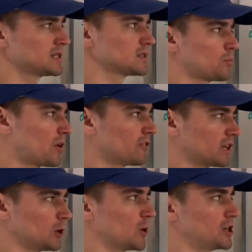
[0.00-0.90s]
is a perfect
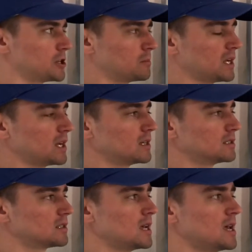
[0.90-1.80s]
equation
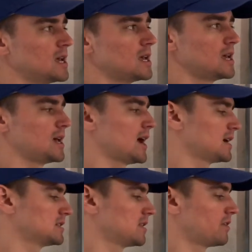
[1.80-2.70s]
because it
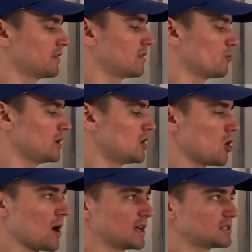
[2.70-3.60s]
has the thing that we
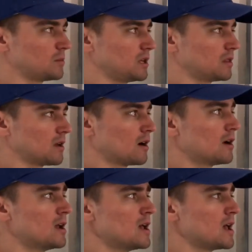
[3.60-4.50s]
know has to be in there.
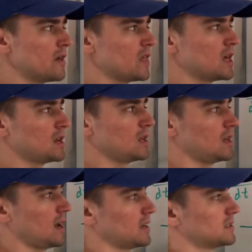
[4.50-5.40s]
And then
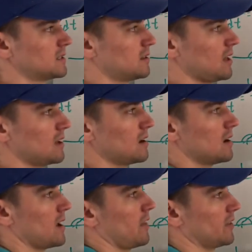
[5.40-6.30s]
it has
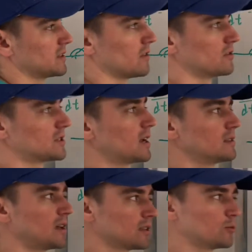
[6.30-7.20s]
theta and this other side
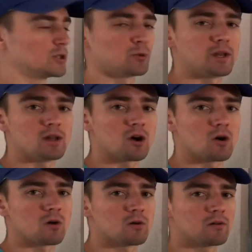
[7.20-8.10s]
length, which we
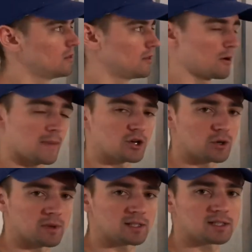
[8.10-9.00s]
know their
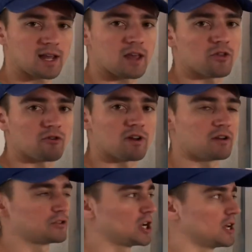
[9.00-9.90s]
measurements and their rate
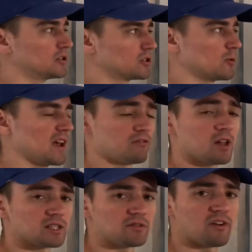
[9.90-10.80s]
of change. So we have
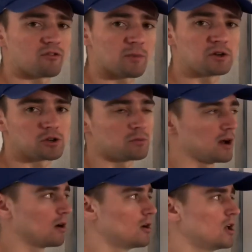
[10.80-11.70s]
lots of information about